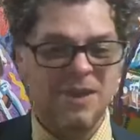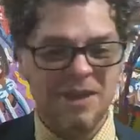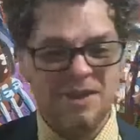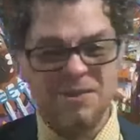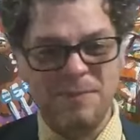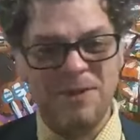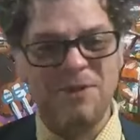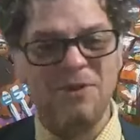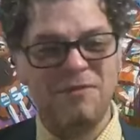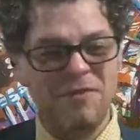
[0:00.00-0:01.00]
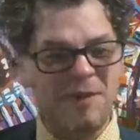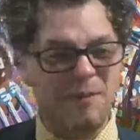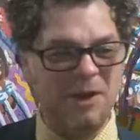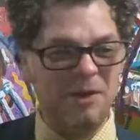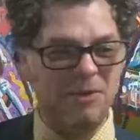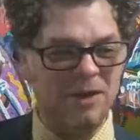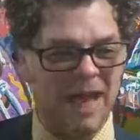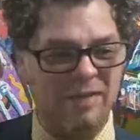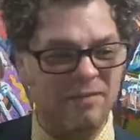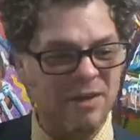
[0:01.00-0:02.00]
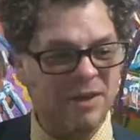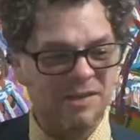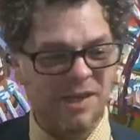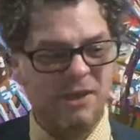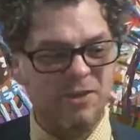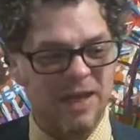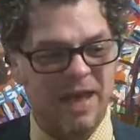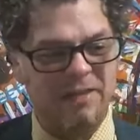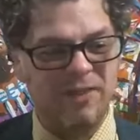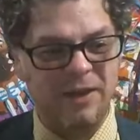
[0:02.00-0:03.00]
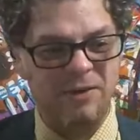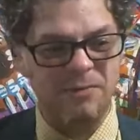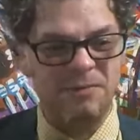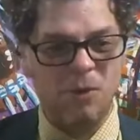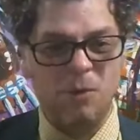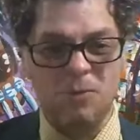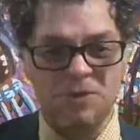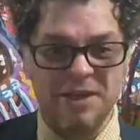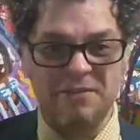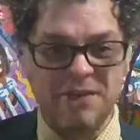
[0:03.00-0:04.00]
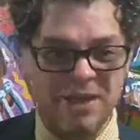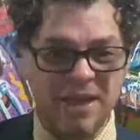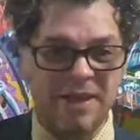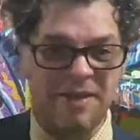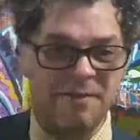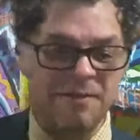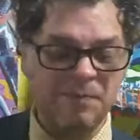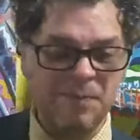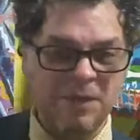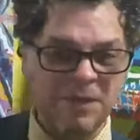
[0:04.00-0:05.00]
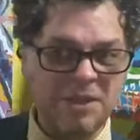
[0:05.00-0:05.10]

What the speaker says: and you'll be notified when I go live. So I go live like almost every day, at